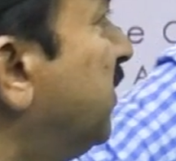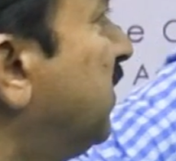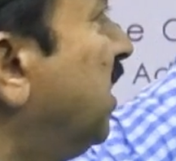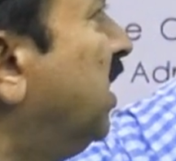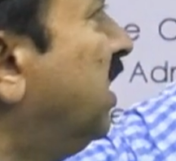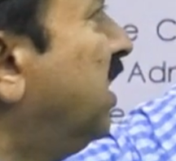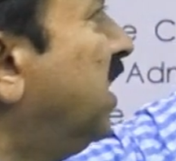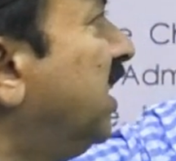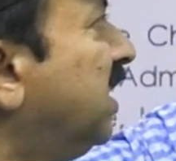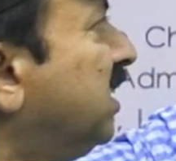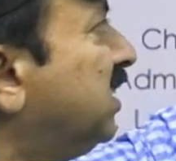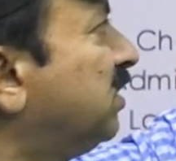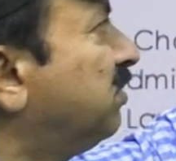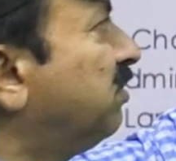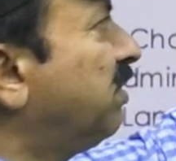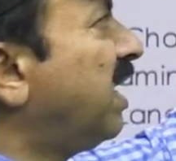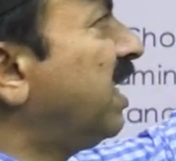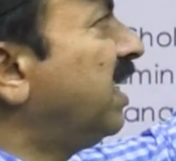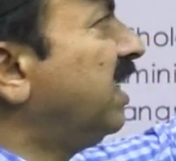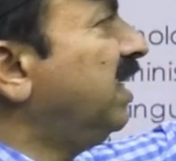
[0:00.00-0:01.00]
Indus
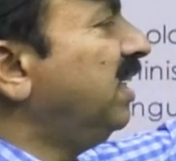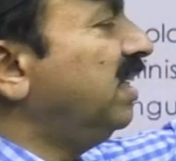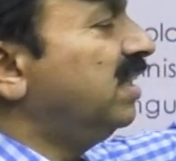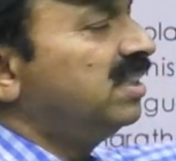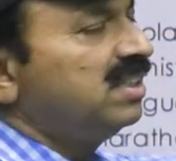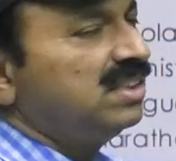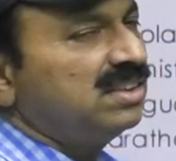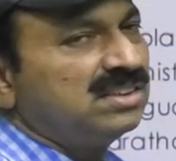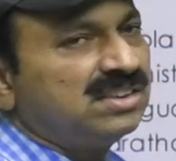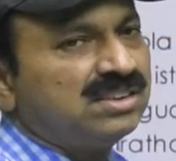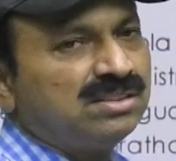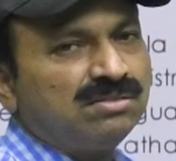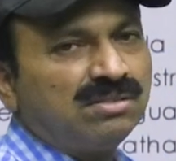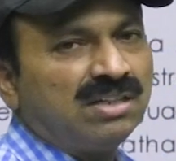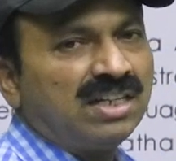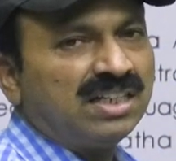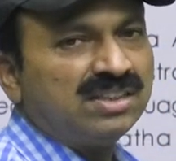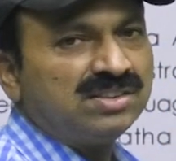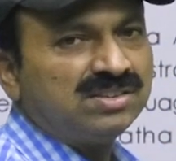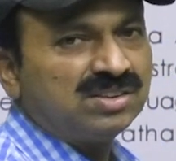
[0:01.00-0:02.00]
Valley
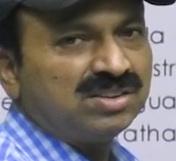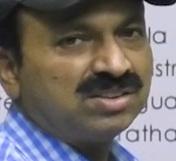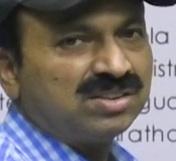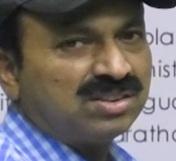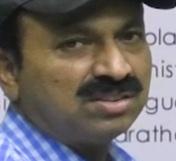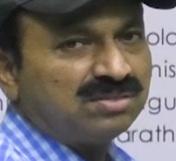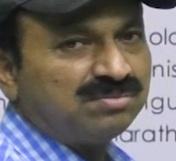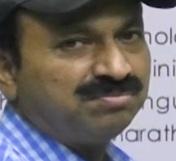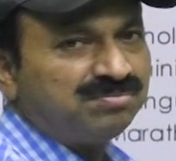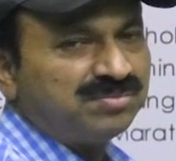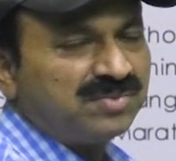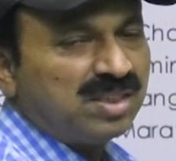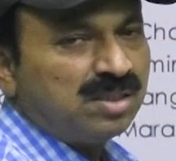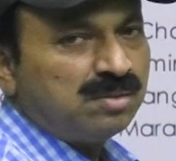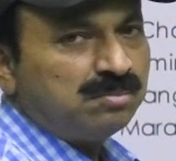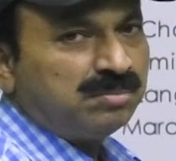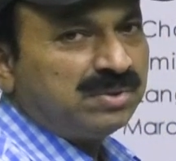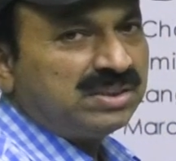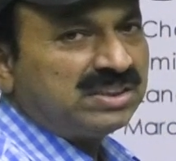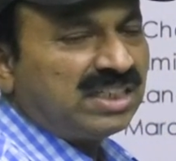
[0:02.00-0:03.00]
civilization.
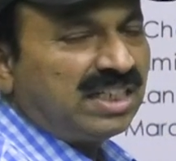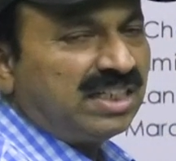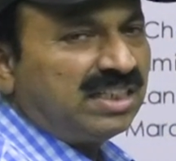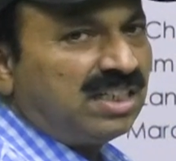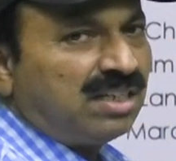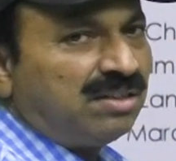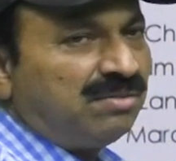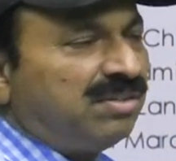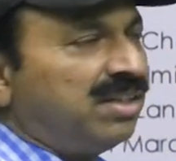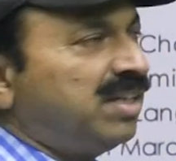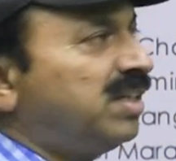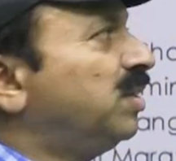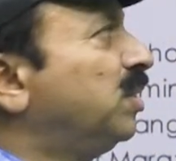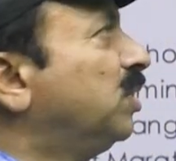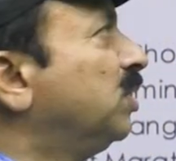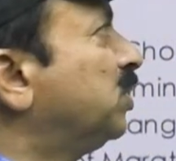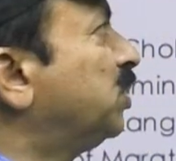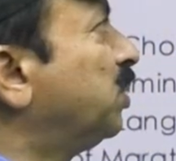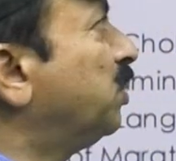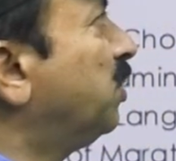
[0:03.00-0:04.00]
Beside the river
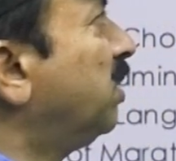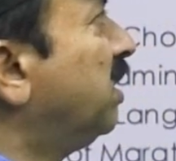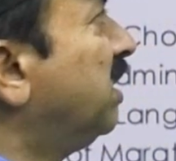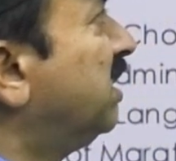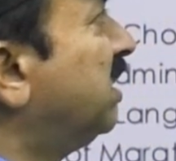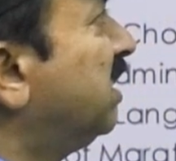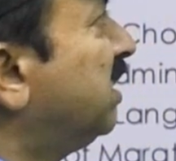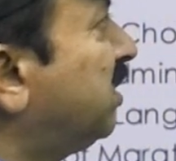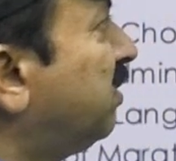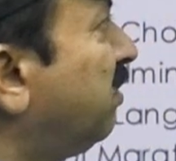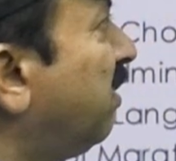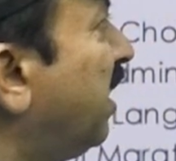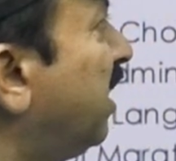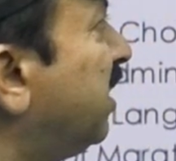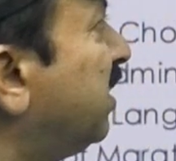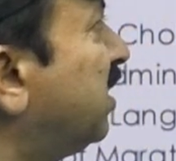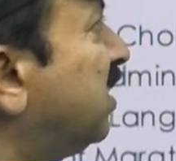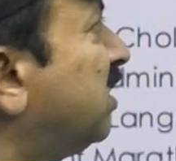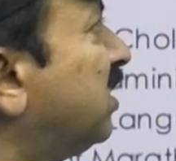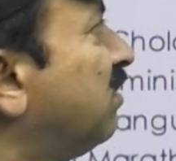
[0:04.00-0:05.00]
Indus only, this
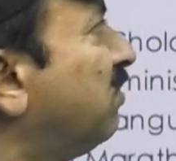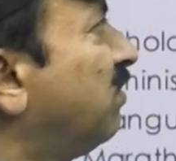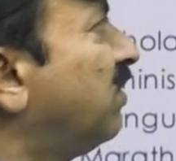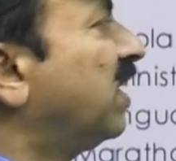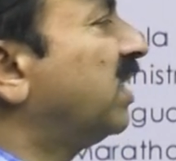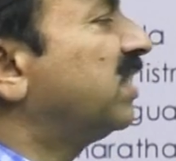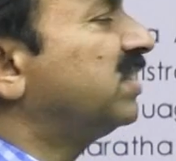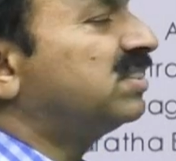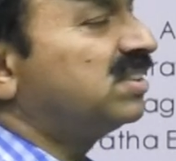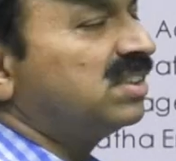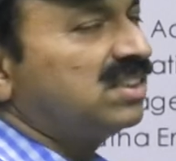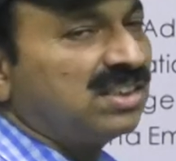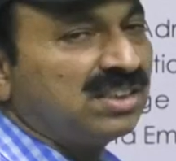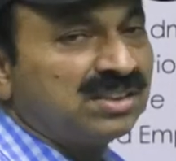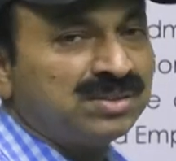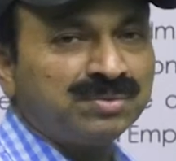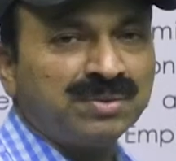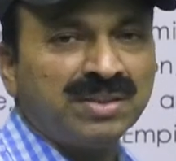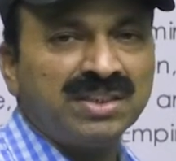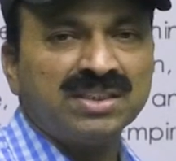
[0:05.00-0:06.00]
civilization flourished.
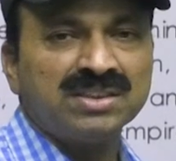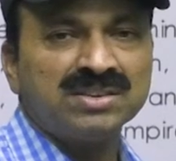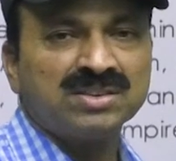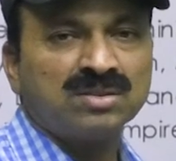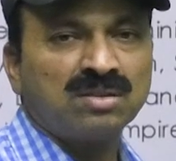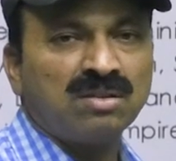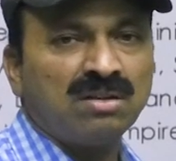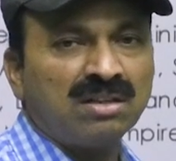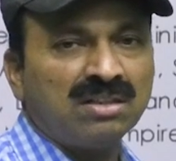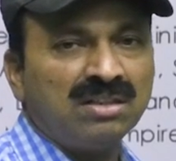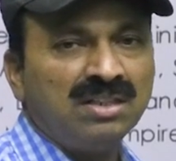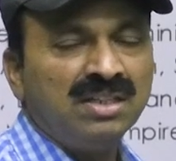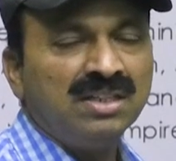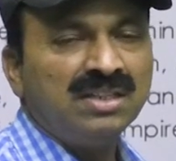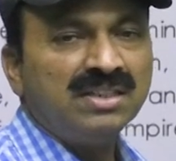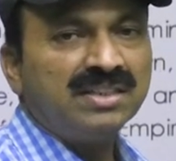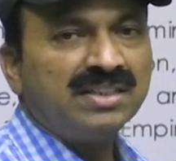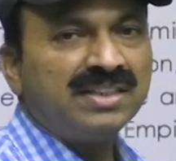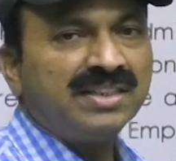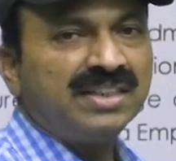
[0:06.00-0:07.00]
That's why it is called
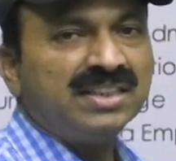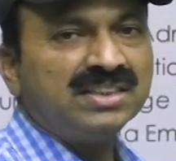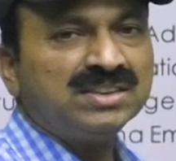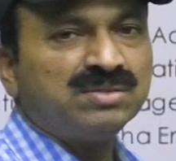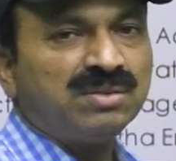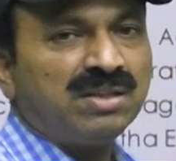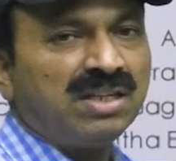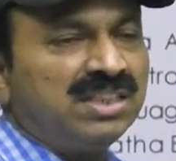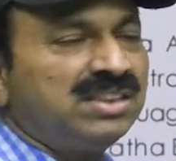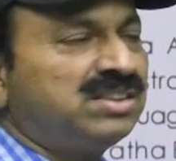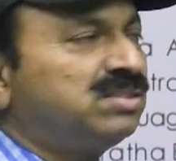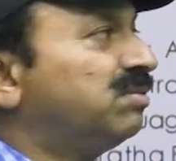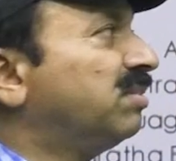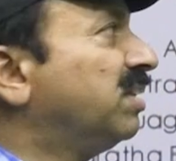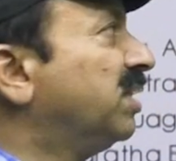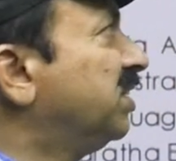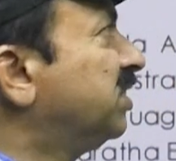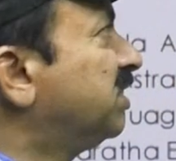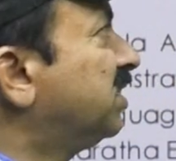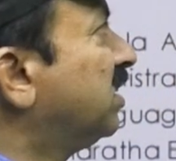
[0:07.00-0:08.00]
Indus Valley
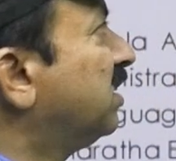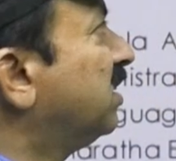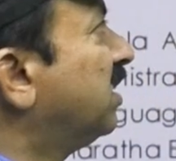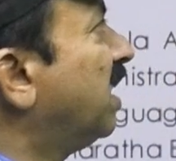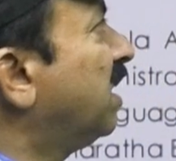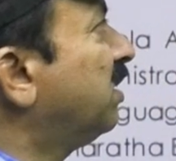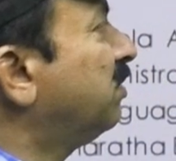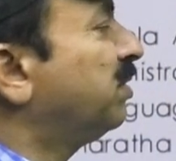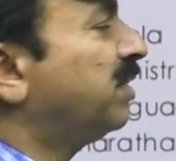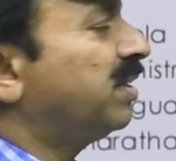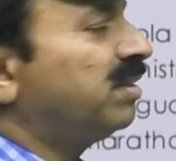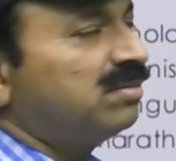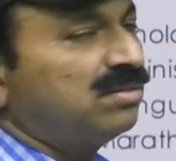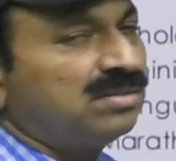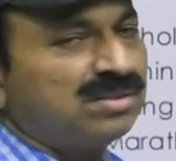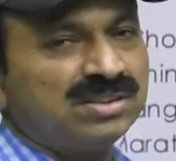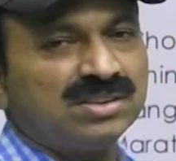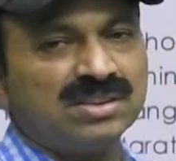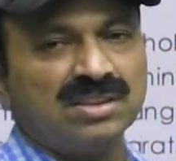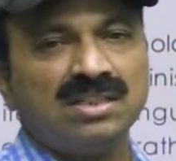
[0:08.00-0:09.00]
civilization, that we have
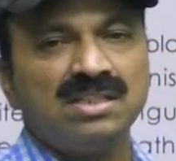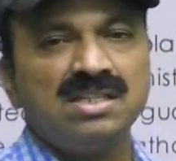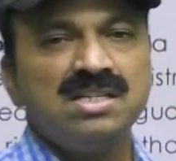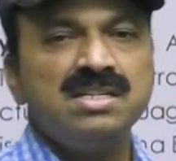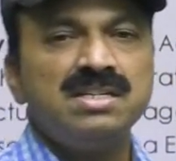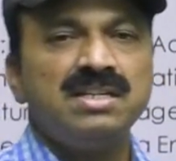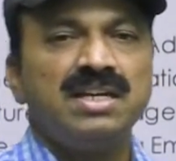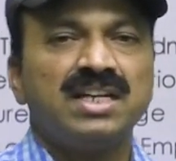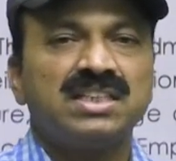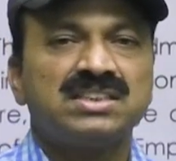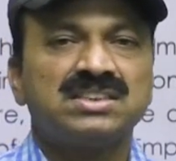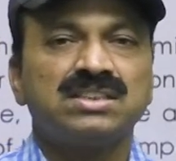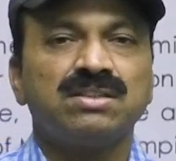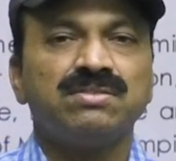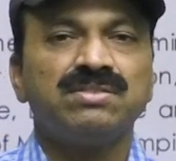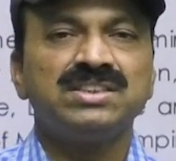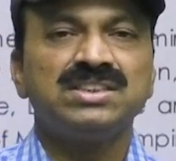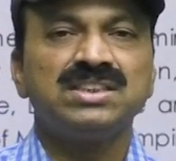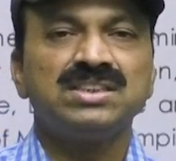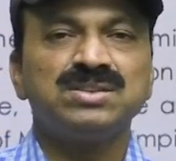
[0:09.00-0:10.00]
to see.
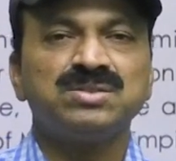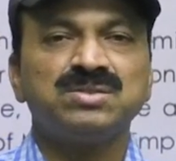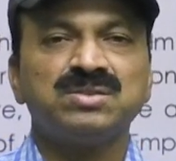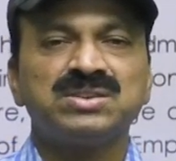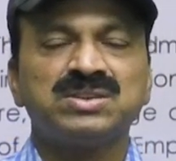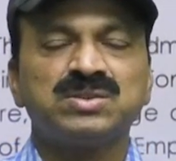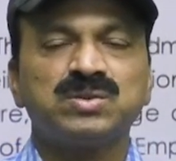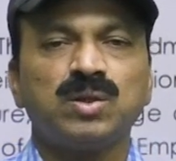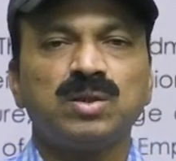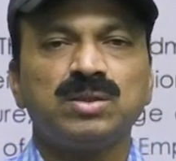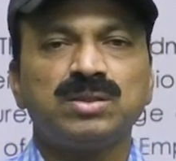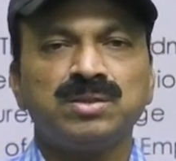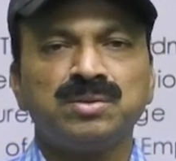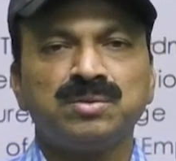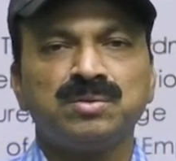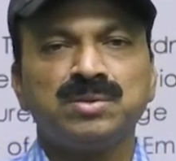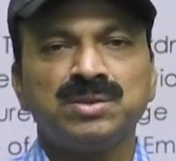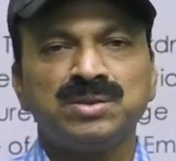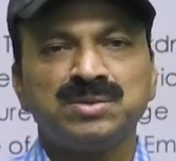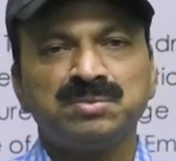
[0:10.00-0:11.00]
Excavations were started
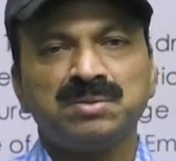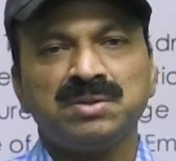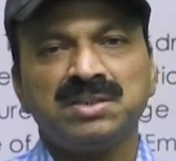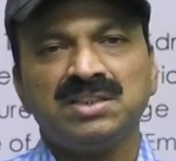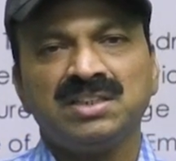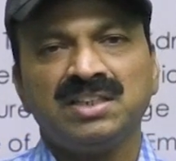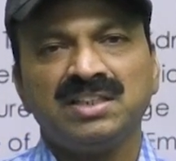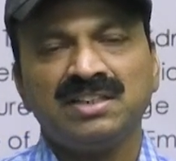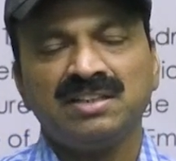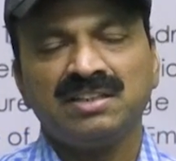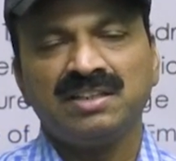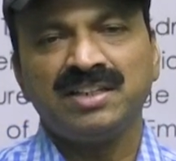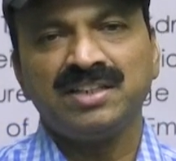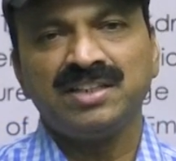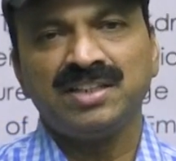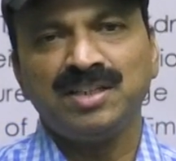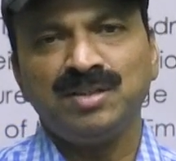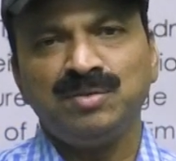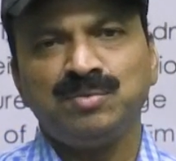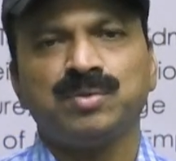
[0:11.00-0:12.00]
to this one in the year
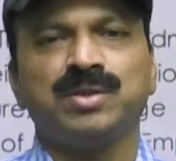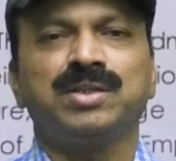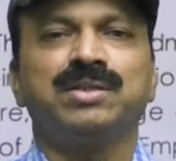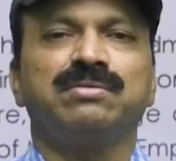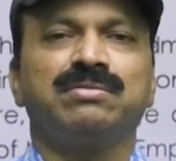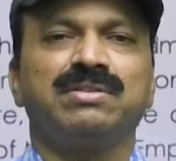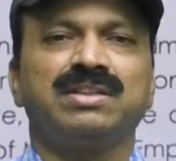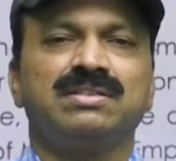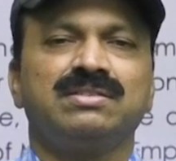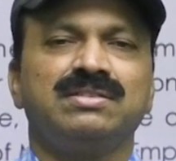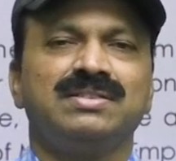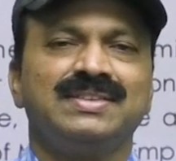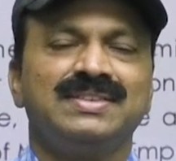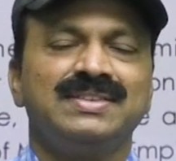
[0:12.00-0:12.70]
1921.